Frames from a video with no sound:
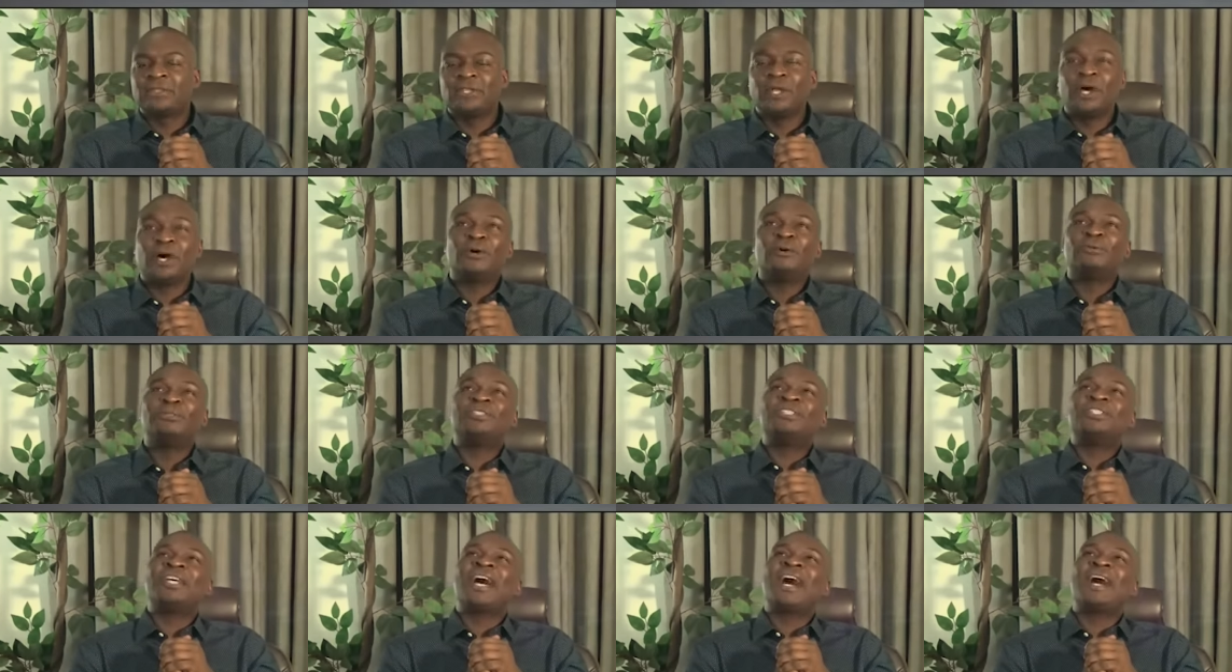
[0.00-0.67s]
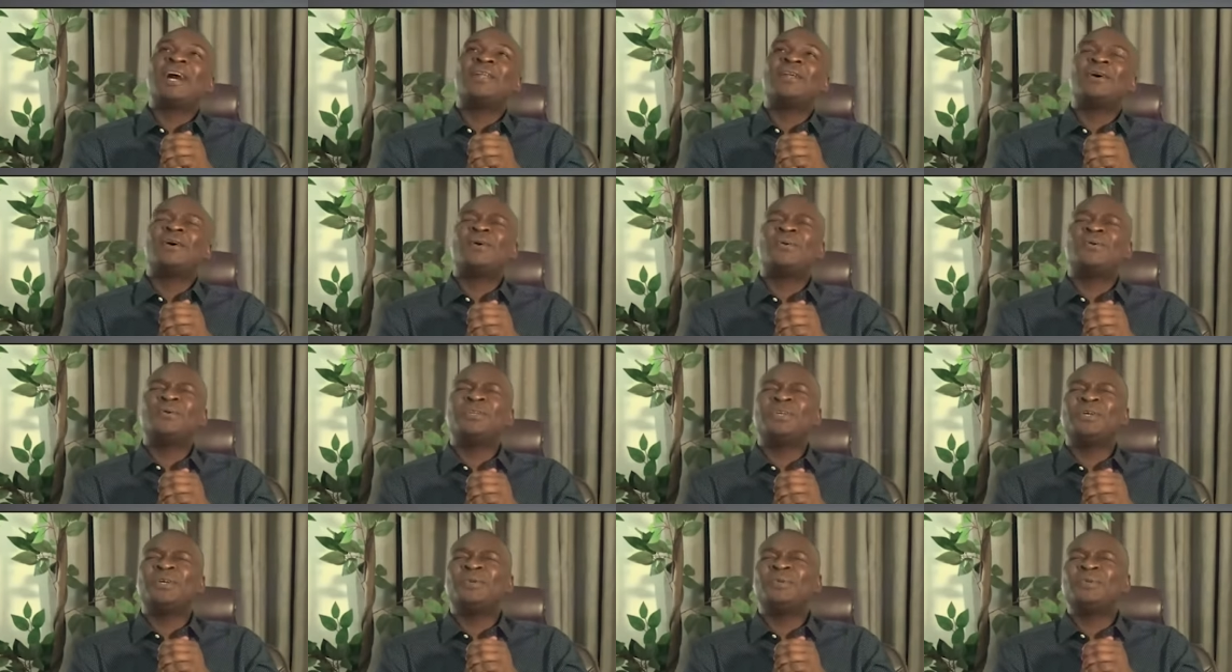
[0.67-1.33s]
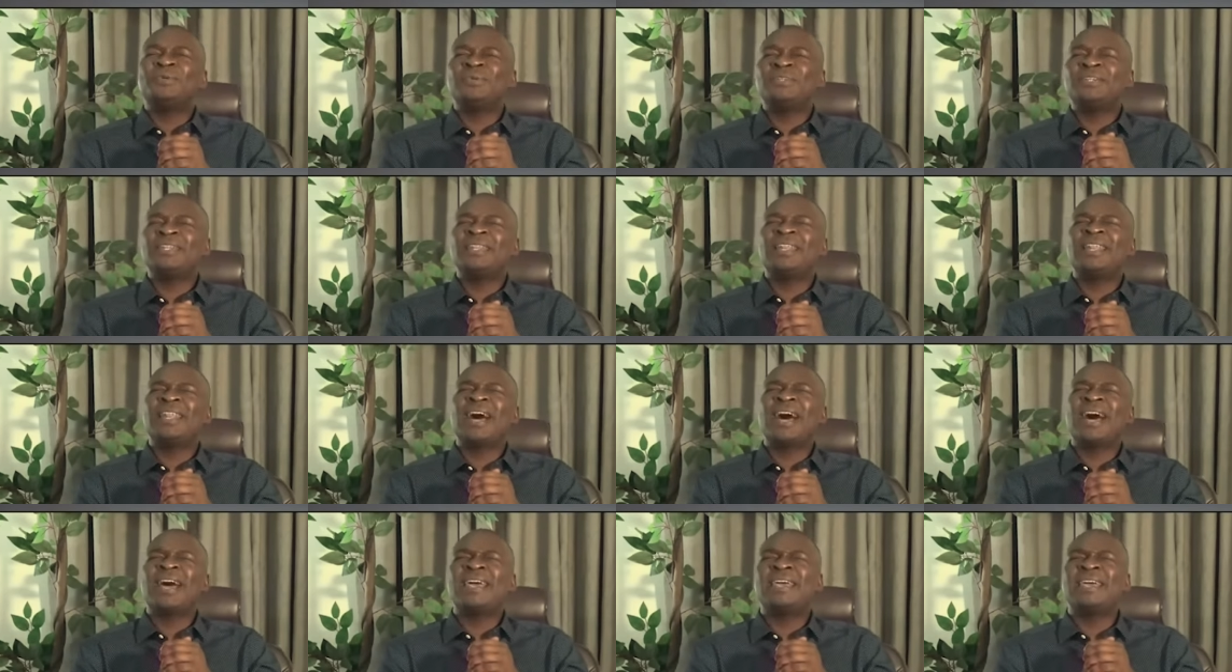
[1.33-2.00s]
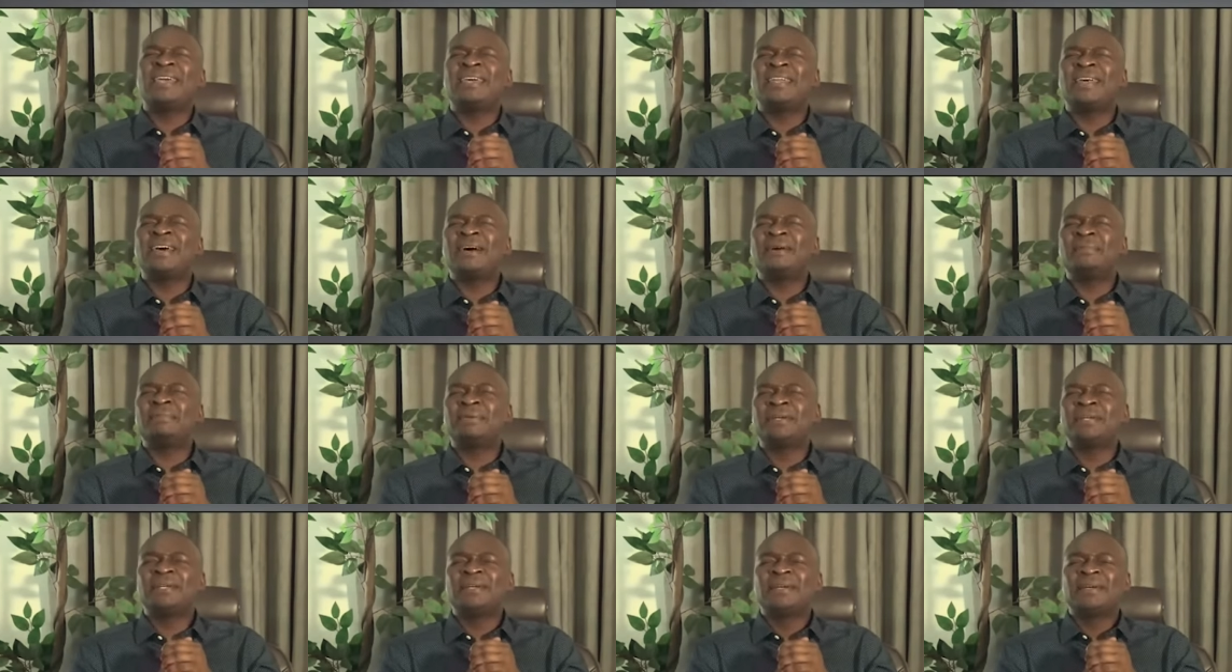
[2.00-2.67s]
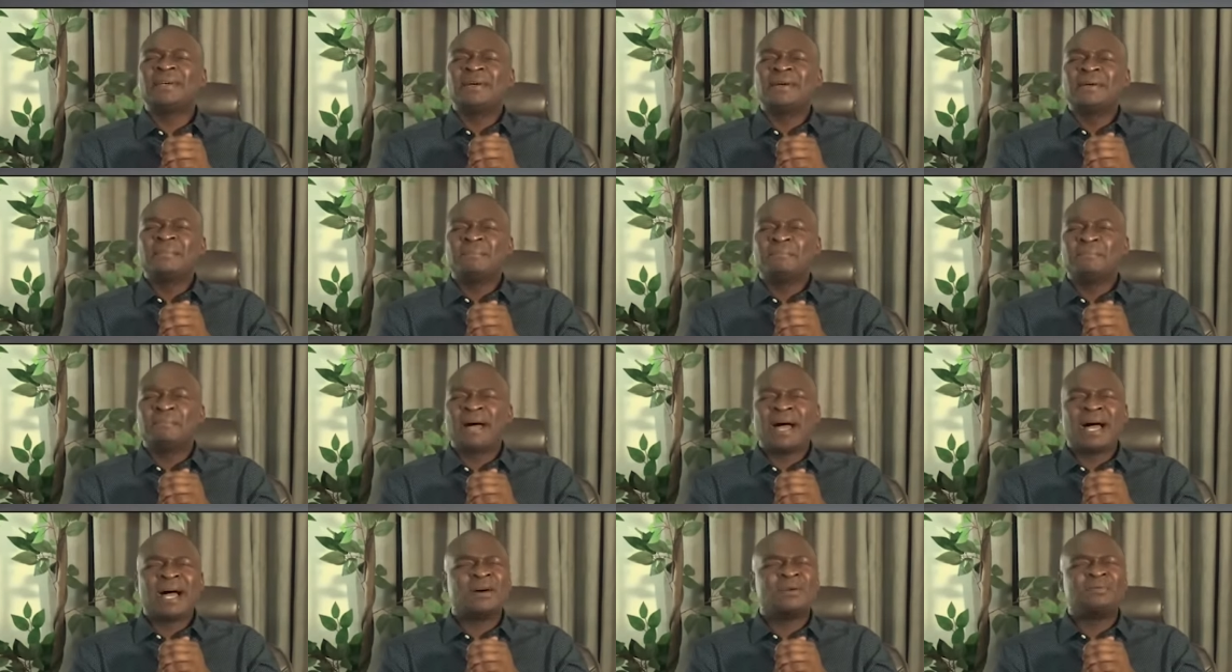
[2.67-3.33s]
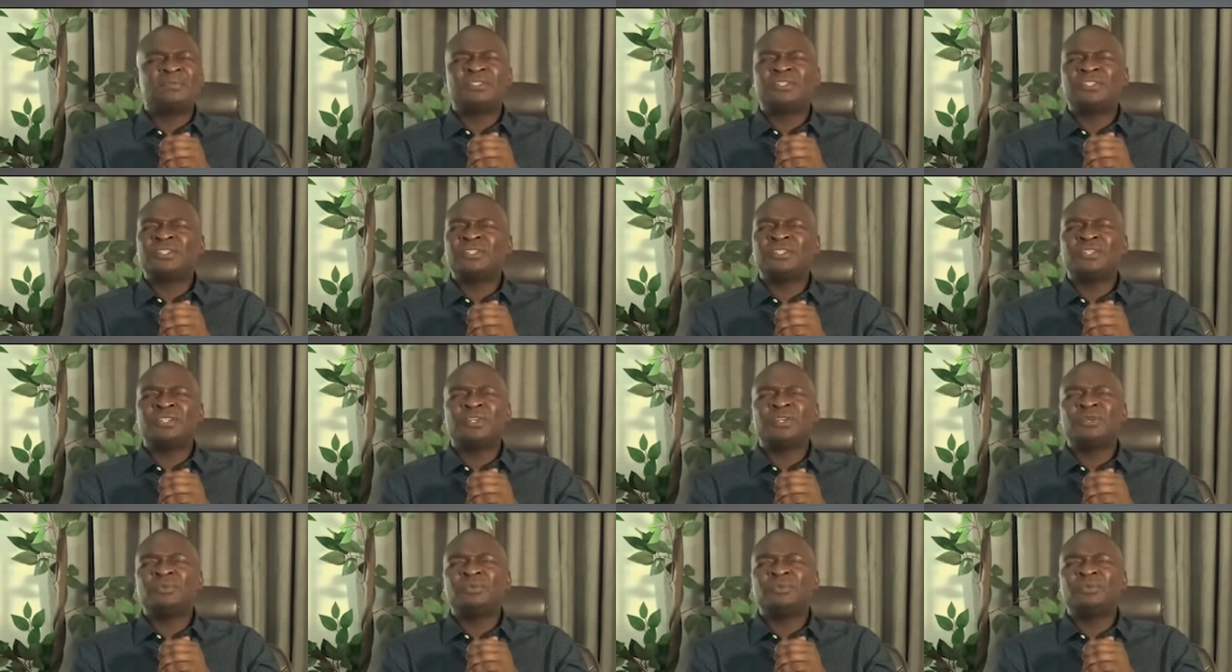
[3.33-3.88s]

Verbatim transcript: No shadow you won't light up, mountain